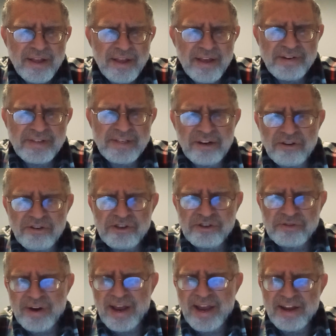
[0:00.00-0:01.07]
It is a little
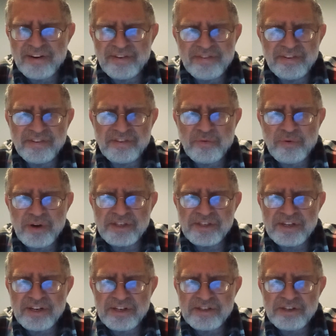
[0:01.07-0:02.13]
strange, this
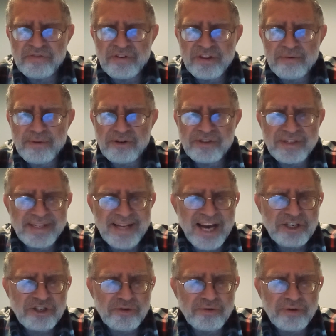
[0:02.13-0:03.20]
queasiness over the most
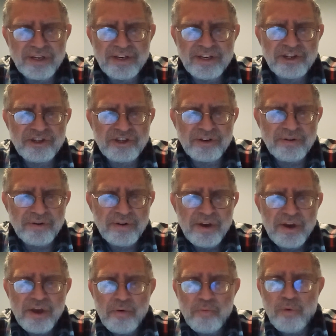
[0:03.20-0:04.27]
natural condition.
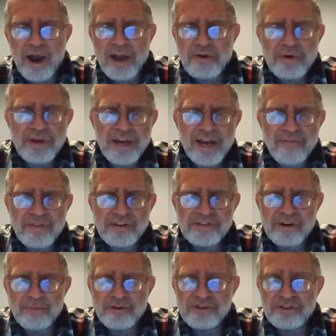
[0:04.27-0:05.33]
Why do we have this
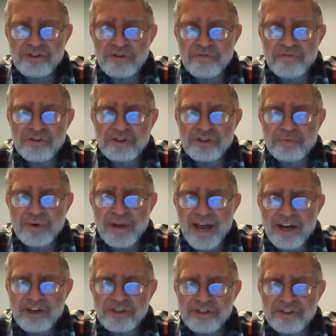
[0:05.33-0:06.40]
almost universal
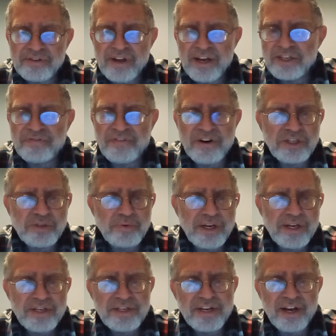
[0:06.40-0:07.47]
reaction? As far as we
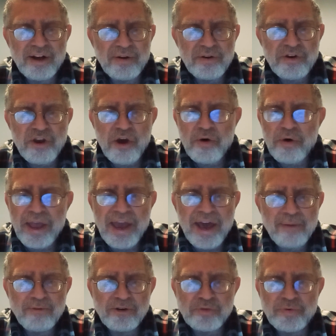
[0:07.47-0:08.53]
can tell, no
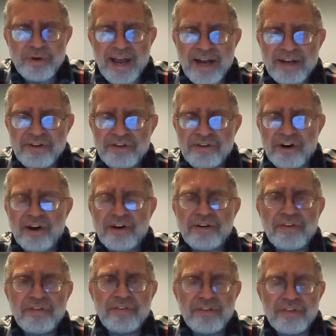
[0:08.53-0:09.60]
animals react to
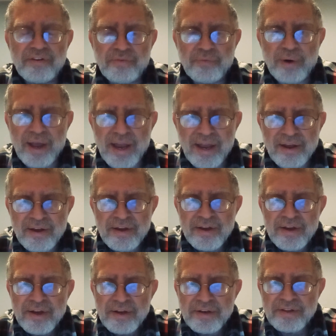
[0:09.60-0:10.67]
darkness in this way.
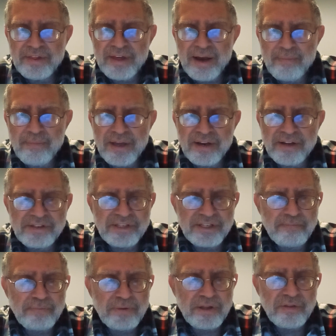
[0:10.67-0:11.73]
To them, it is
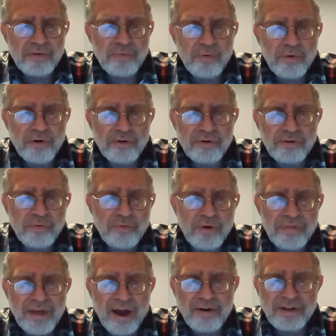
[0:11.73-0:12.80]
simply the world
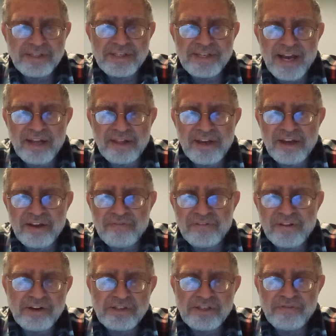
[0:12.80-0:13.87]
without its daily
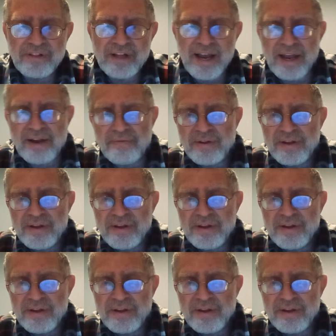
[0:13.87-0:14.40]
influx of light.